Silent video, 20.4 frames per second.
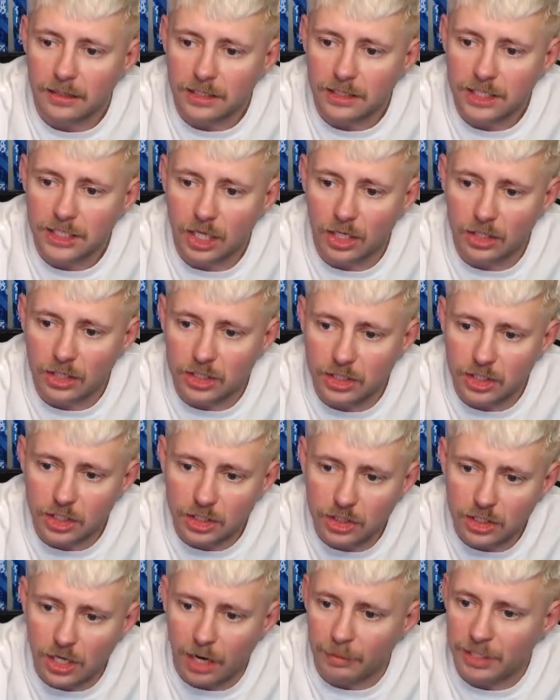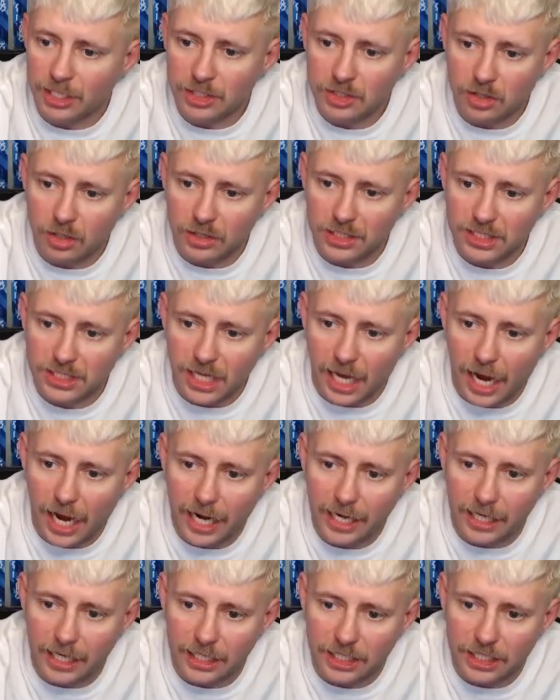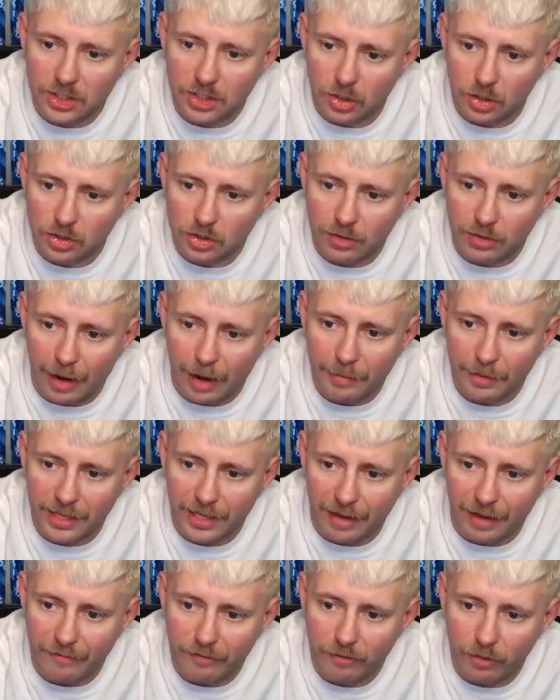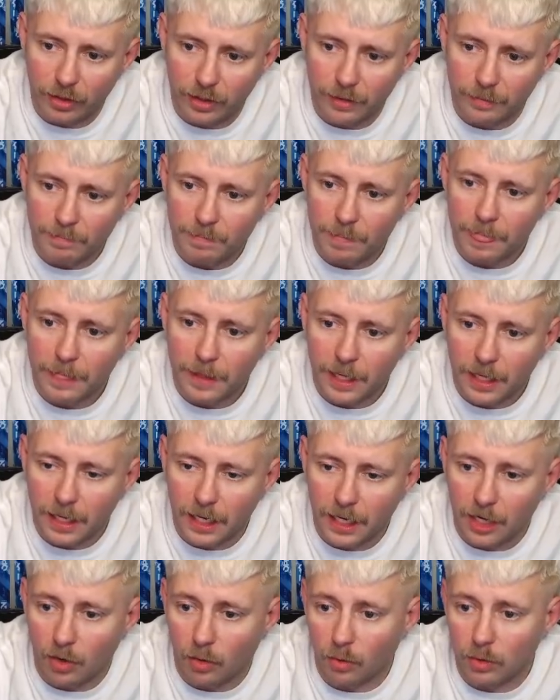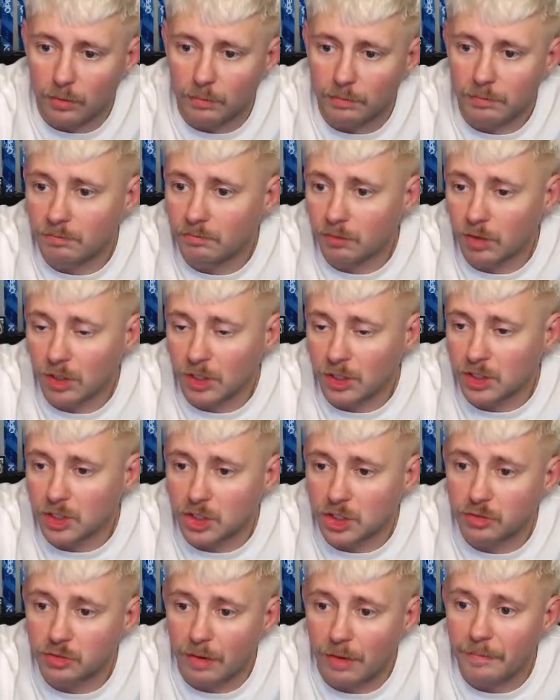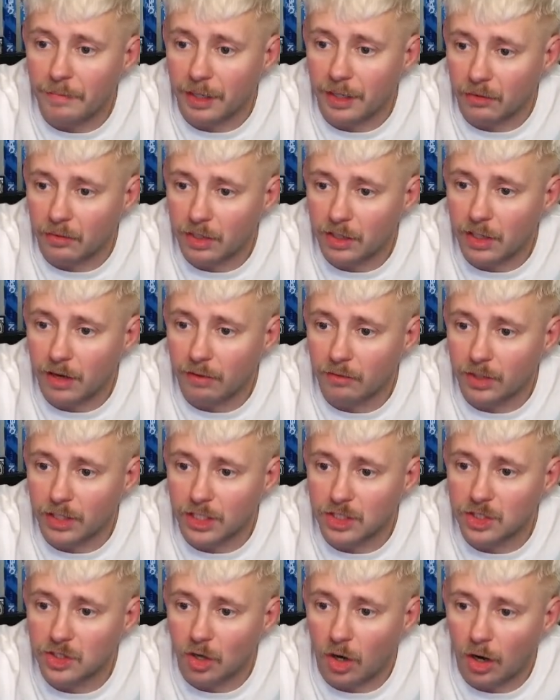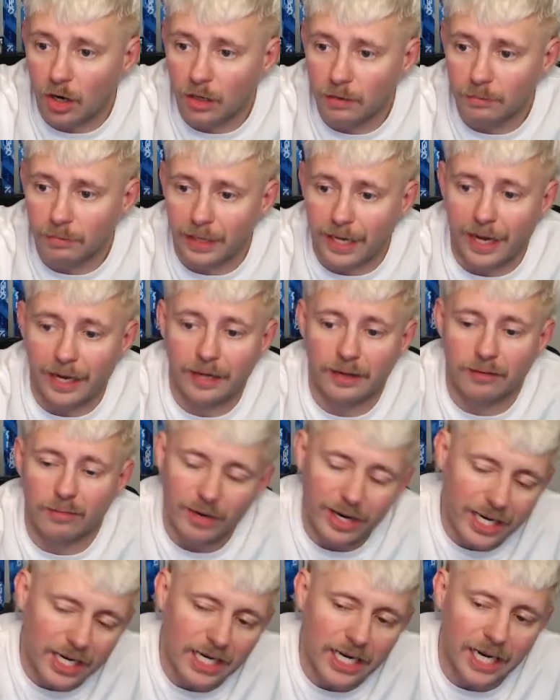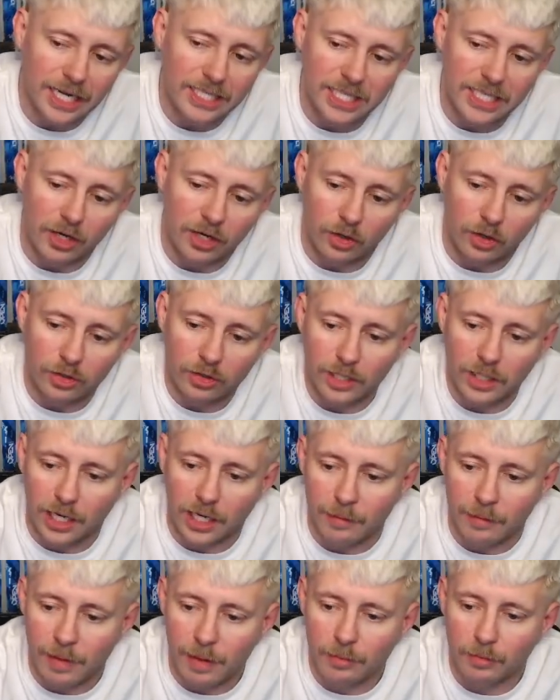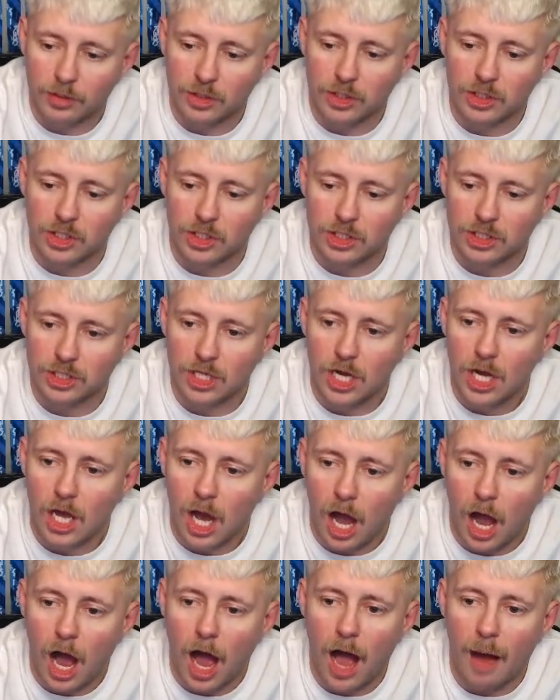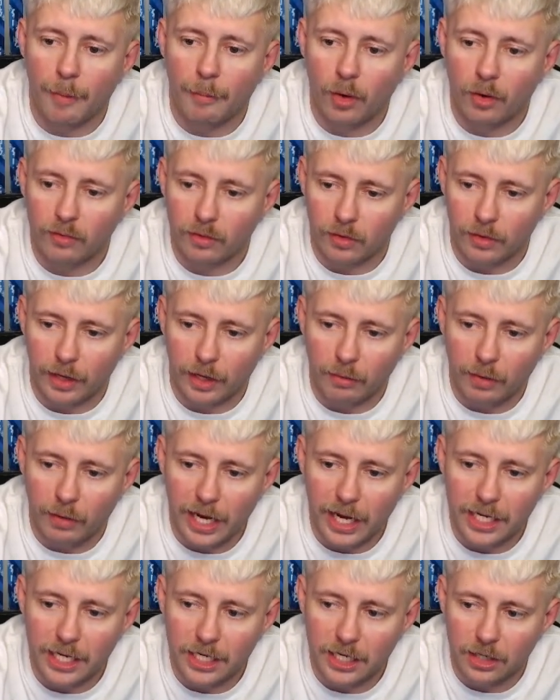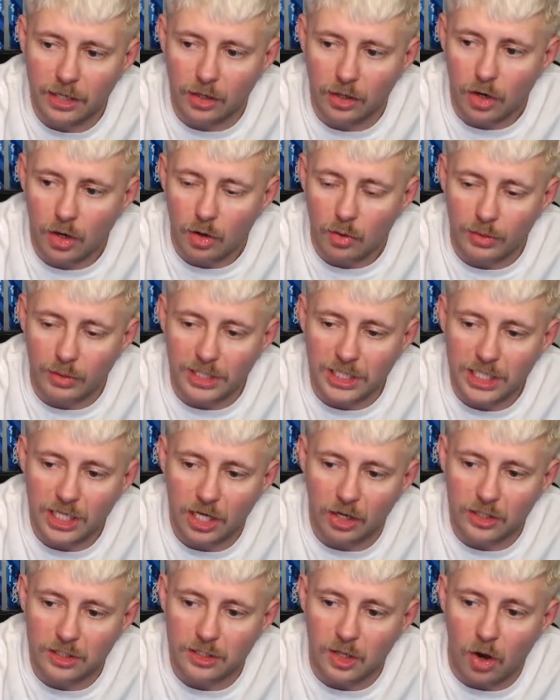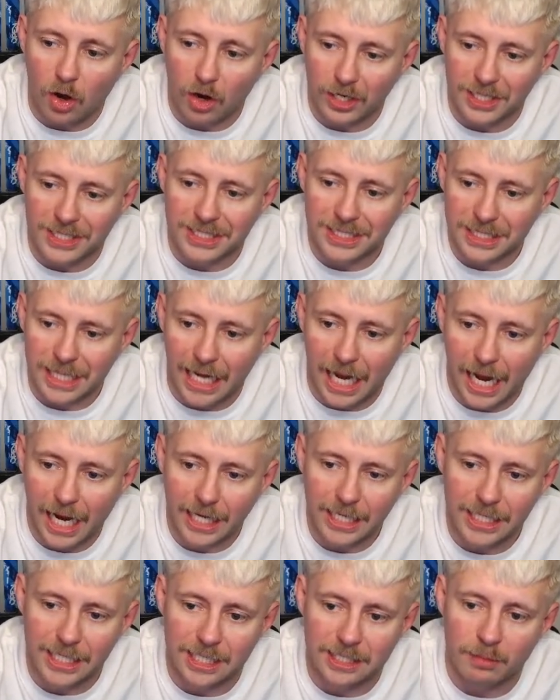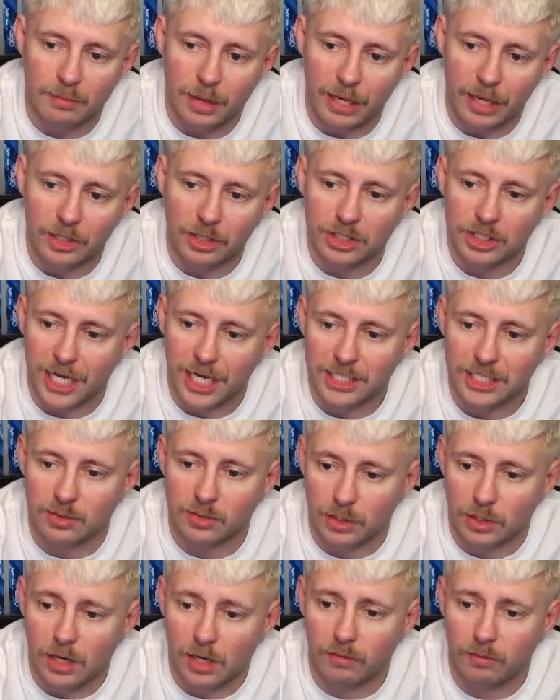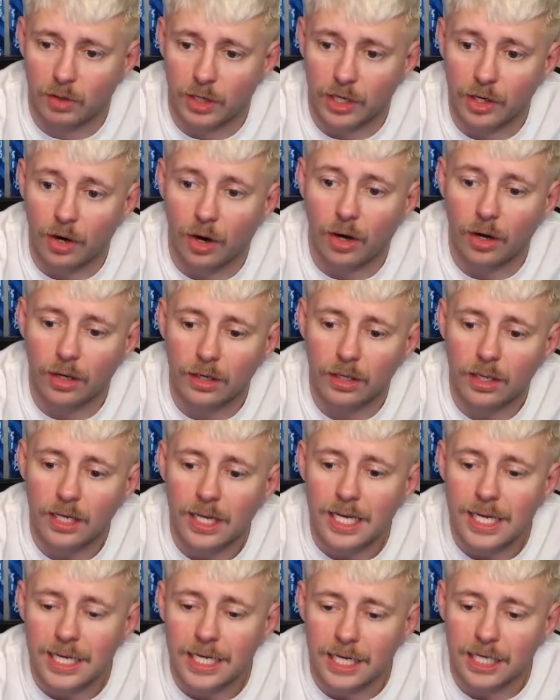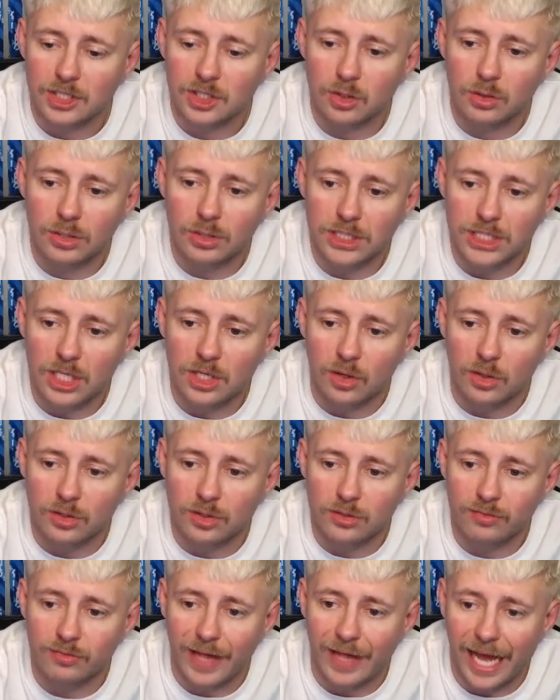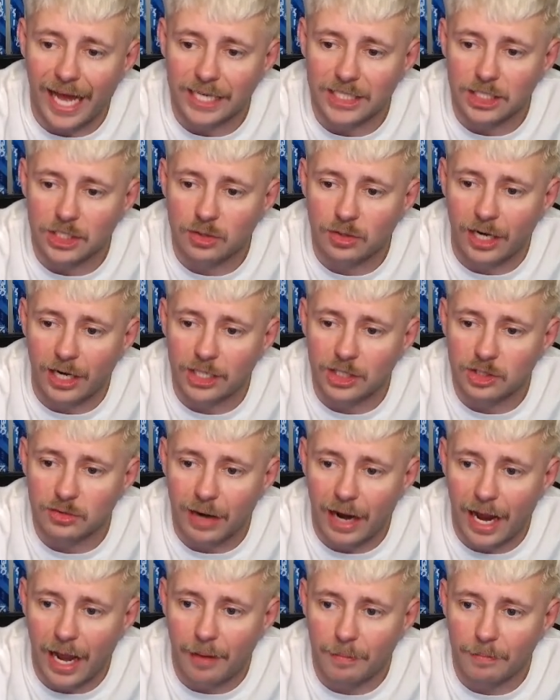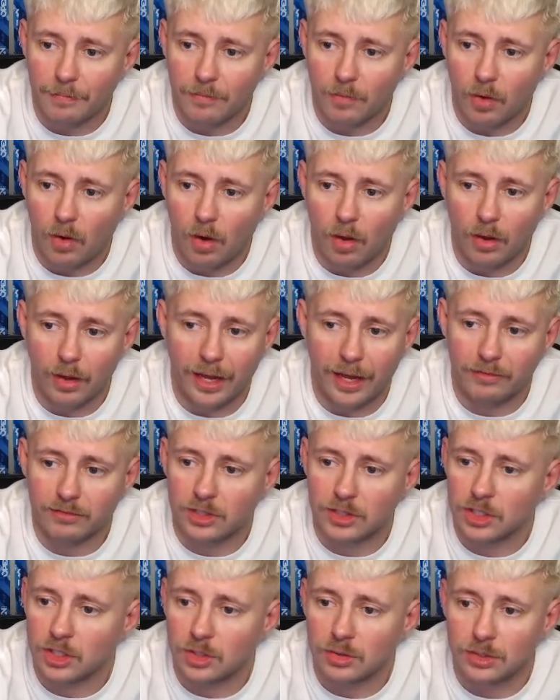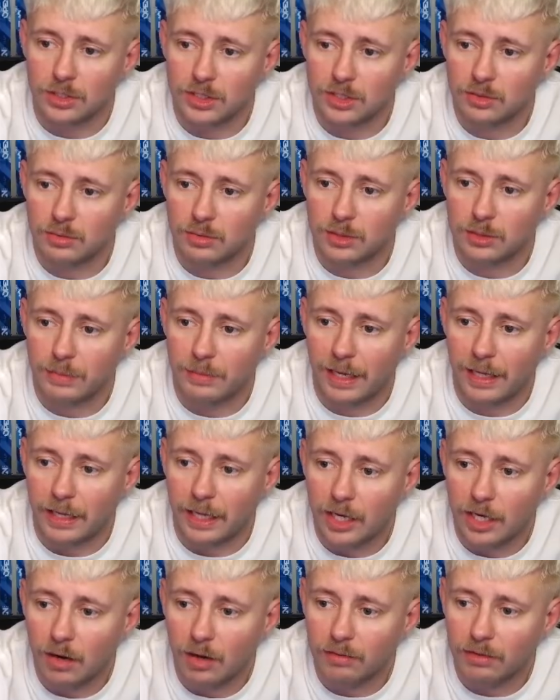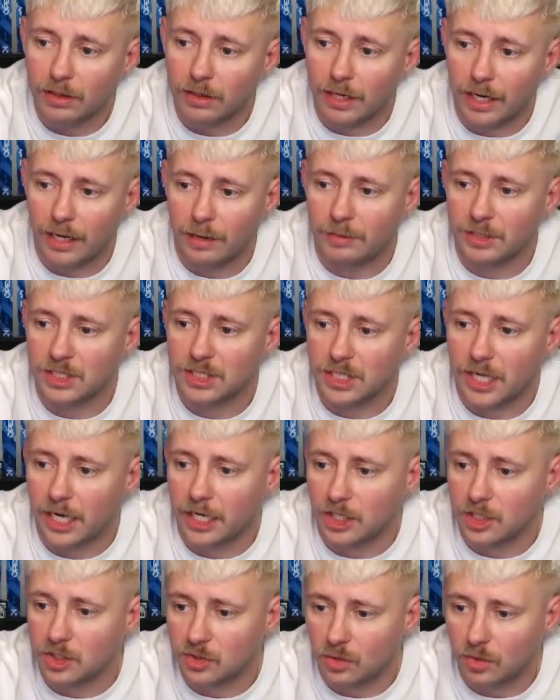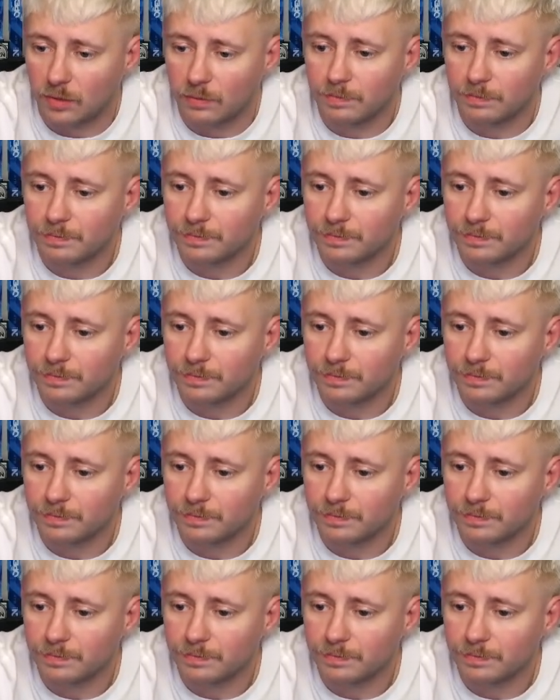Dion does a good job. He gets on his side and he starts trapping that foot. Or really just shrimping and recovering his guard, but I recognize that early and I'm able to just hop over. Like right here, when Dion's on his side, he has a better chance at recovering guard. As soon as he goes flat to try and trap, all I have to do is switch my leg over and I'm in side control.